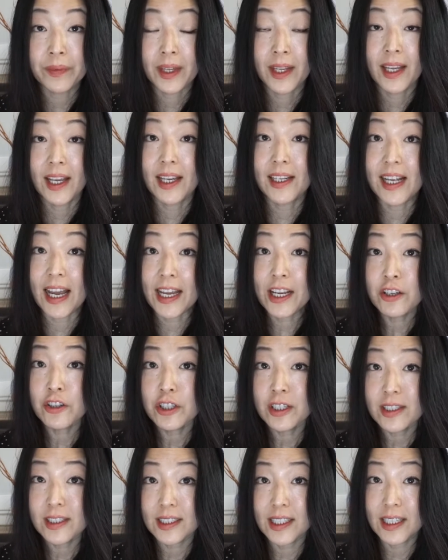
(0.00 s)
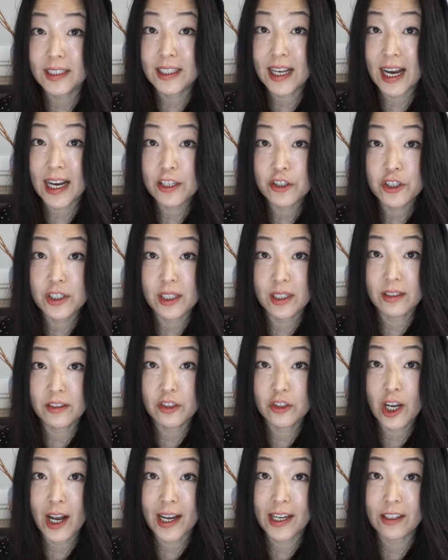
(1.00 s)
An anxiously attached
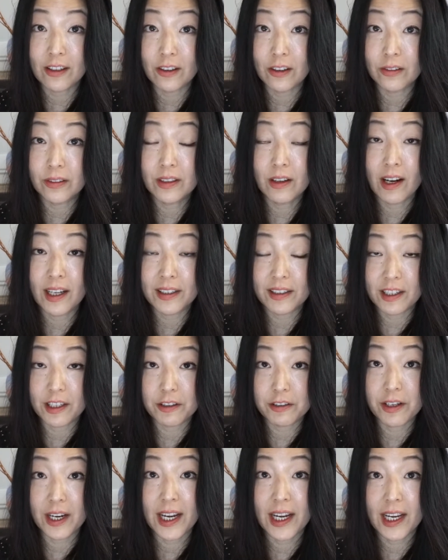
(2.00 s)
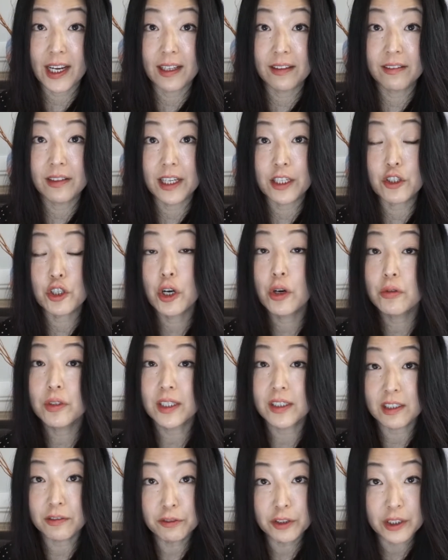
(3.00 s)
child, on the other hand, they chose
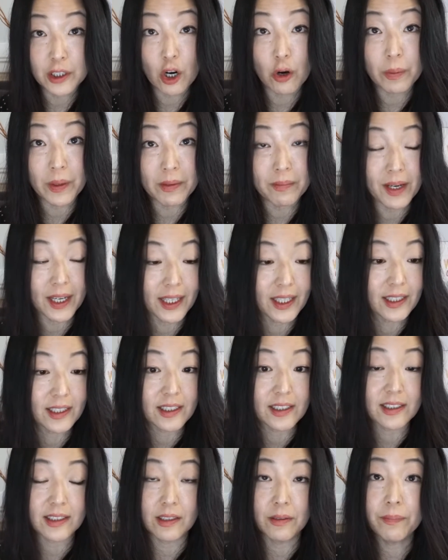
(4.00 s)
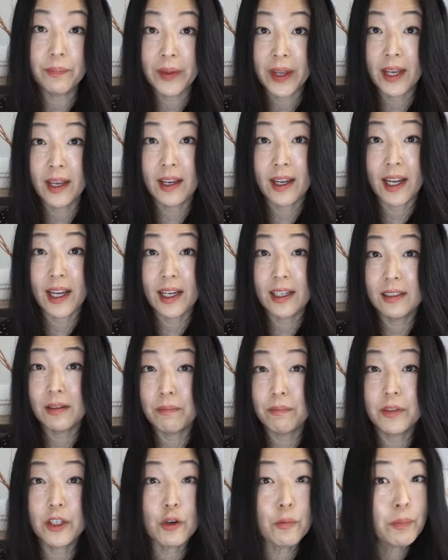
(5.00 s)
a different coping mechanism, and
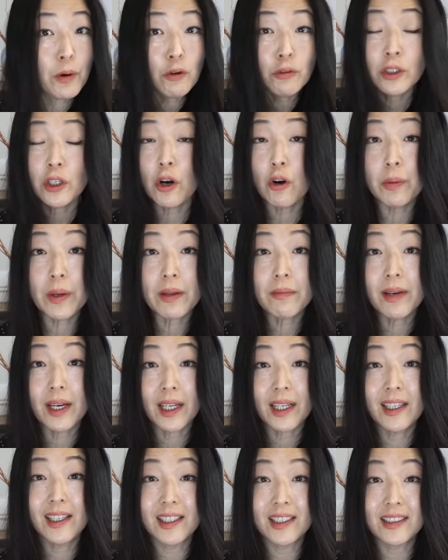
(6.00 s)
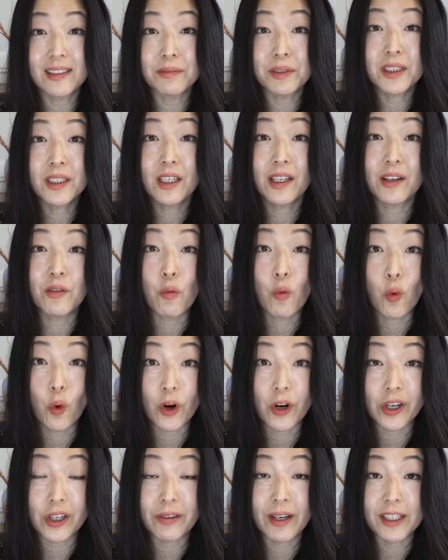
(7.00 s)
both coping mechanisms can
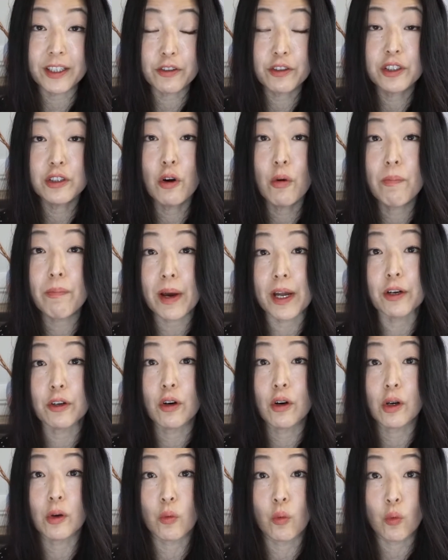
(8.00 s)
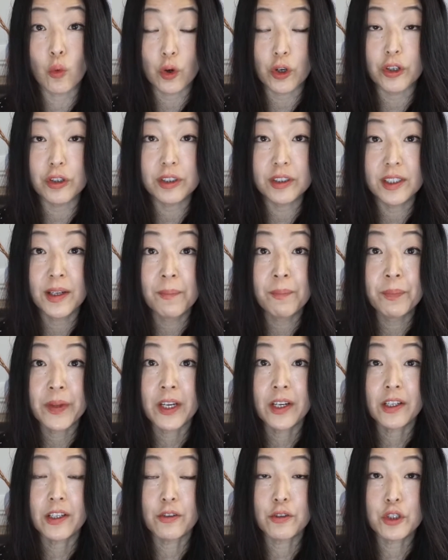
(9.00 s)
work, right? There's no better or worse.
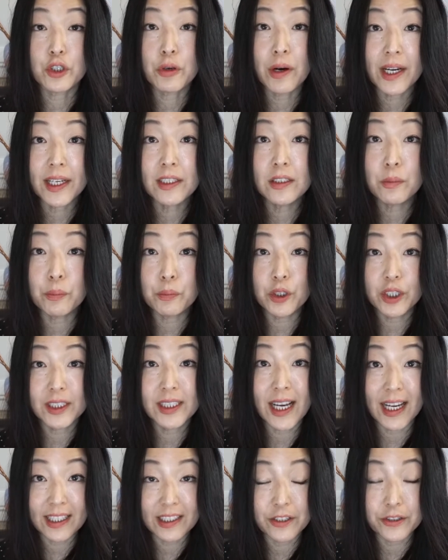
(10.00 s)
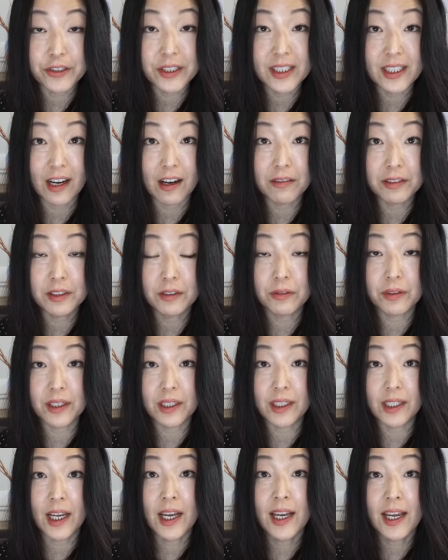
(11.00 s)
You're trying to protect yourself. So
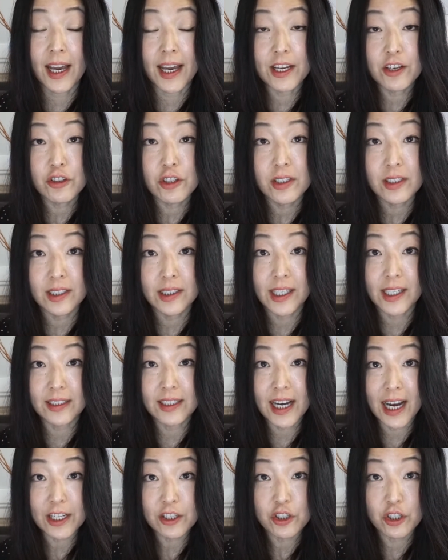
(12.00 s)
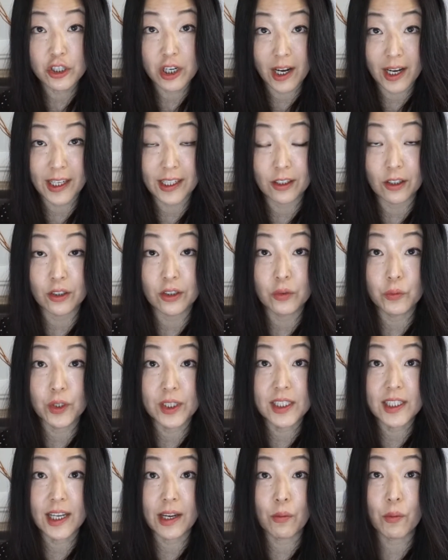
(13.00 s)
the anxiously attached child
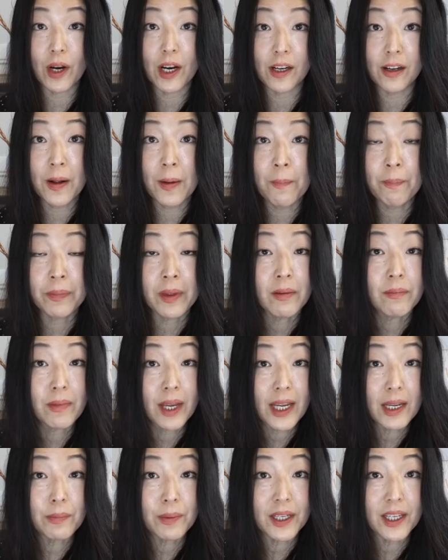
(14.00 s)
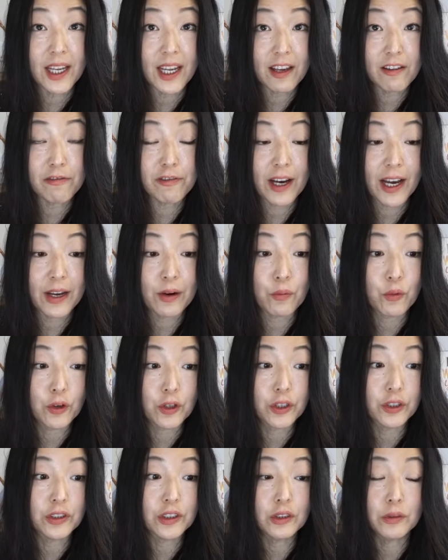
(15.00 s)
would say, well, maybe if I
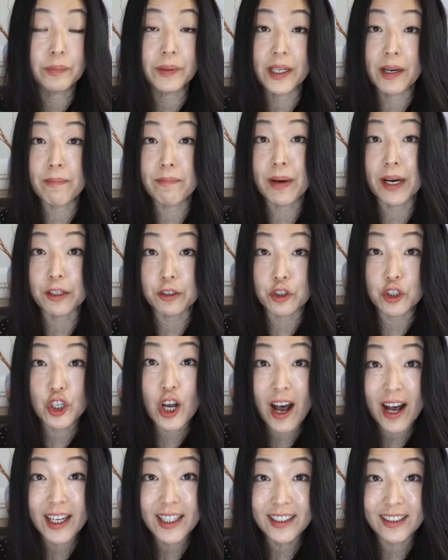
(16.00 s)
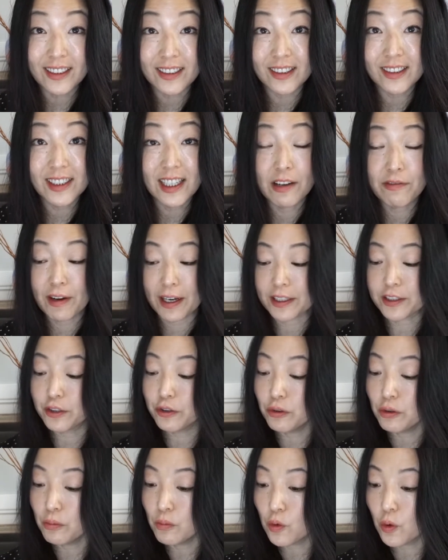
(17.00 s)
were to be a better child, if I
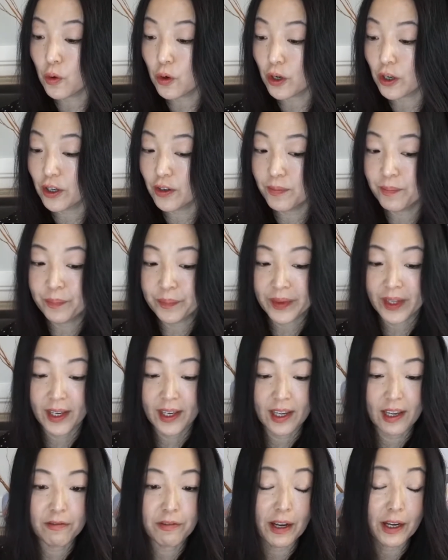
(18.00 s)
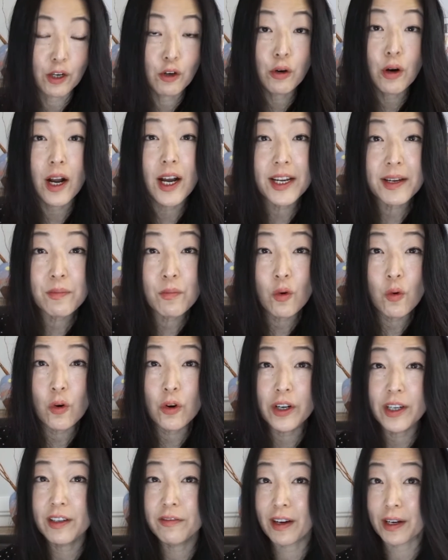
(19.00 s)
do more, if I cry
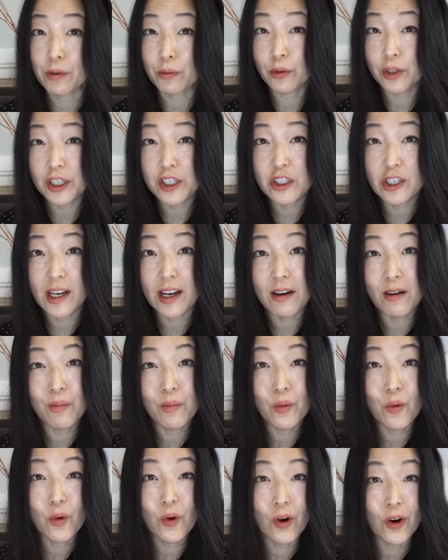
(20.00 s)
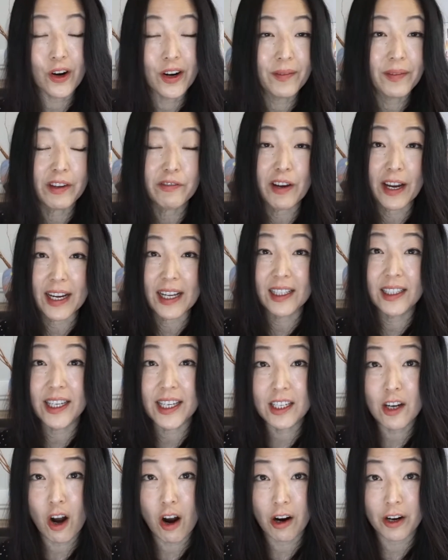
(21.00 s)
more, if I reach out more, if I
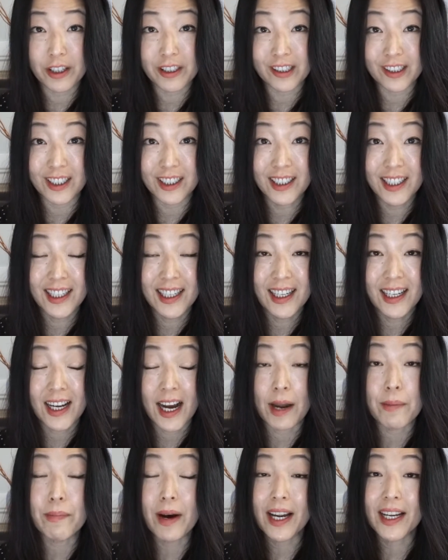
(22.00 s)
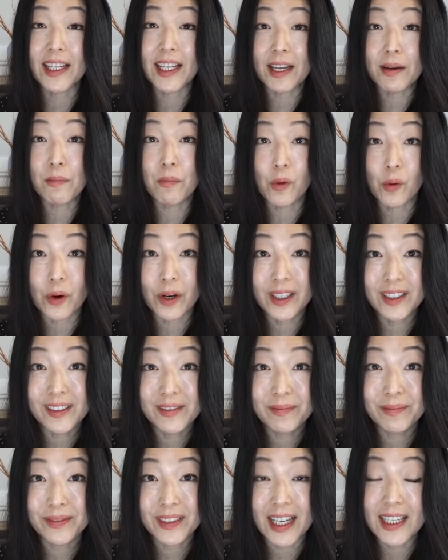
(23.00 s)
cling harder, I might get more.
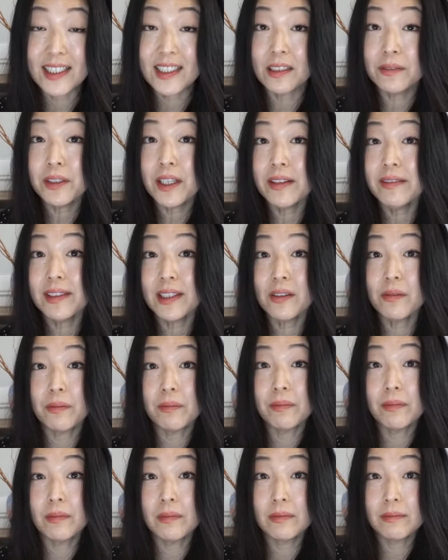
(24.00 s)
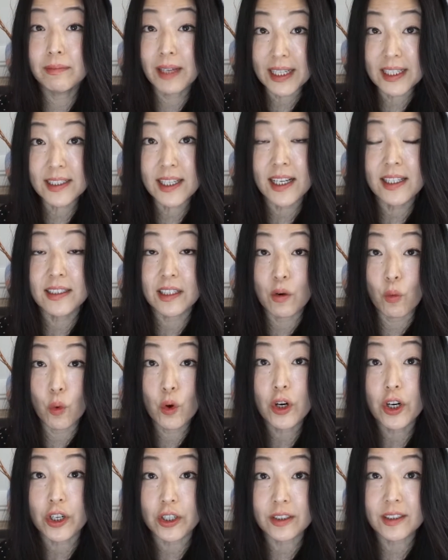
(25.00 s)
And sometimes it makes sense, it
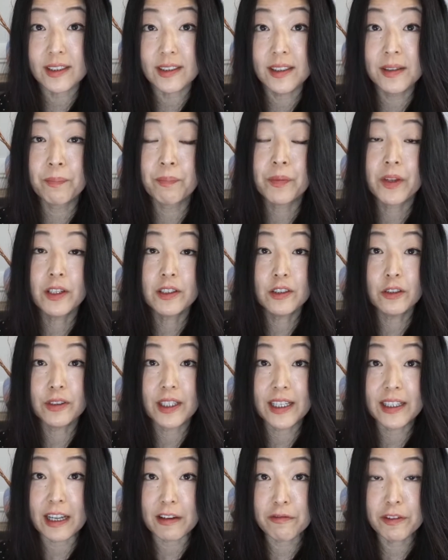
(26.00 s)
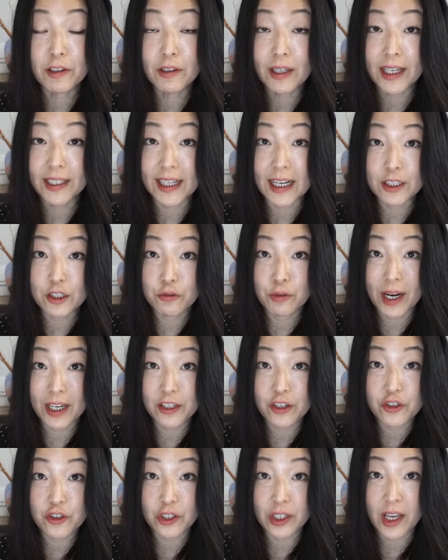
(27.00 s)
works. So then they feel like that
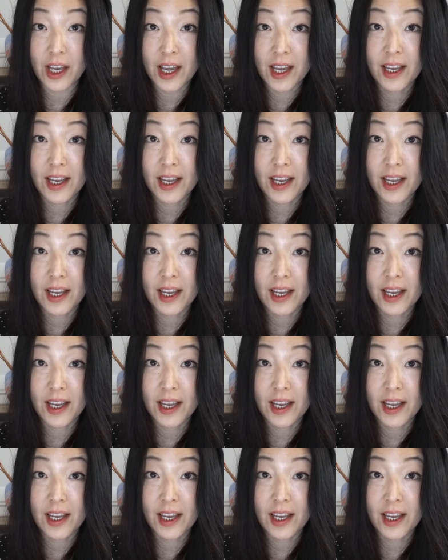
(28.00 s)
strategy